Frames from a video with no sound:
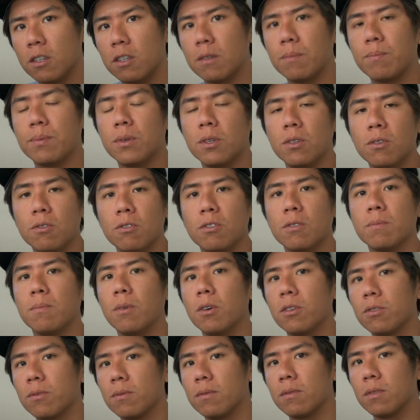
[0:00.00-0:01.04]
to produce the
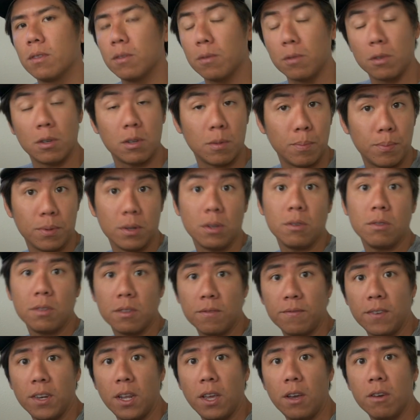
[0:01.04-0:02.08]

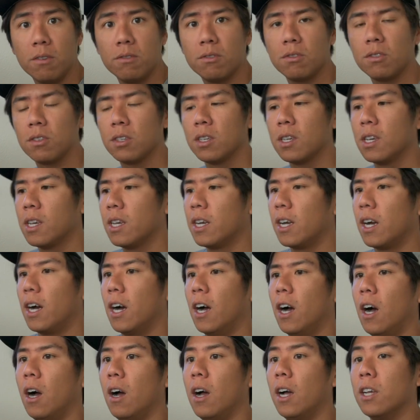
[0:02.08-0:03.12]
videos,
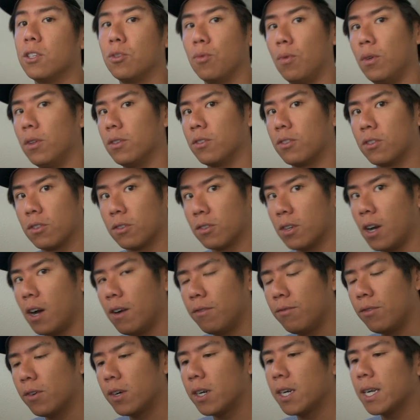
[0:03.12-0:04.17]
as well as the
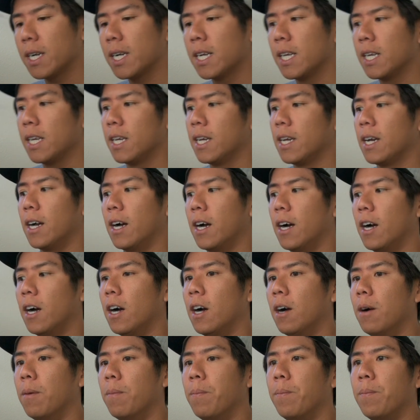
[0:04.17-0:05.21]
software.
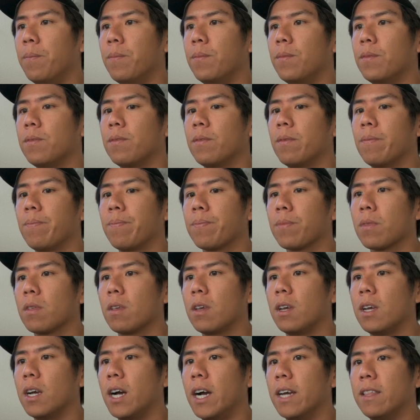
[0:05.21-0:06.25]

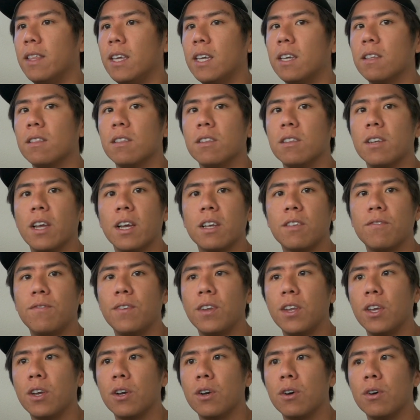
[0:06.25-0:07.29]
I think in the next
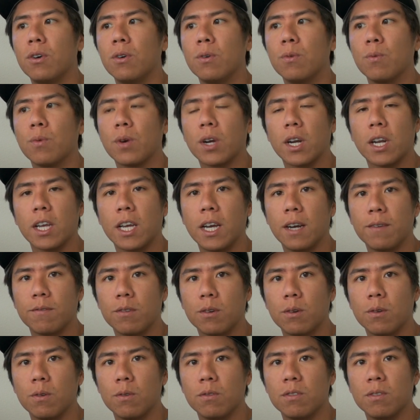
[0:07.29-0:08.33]
video we're going to
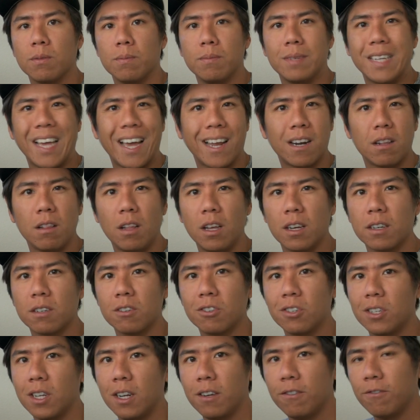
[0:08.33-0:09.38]
cover some data logger
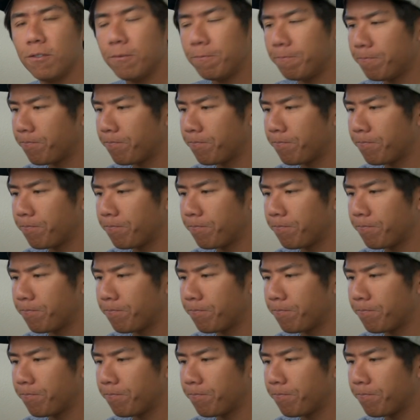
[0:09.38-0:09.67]
stuff,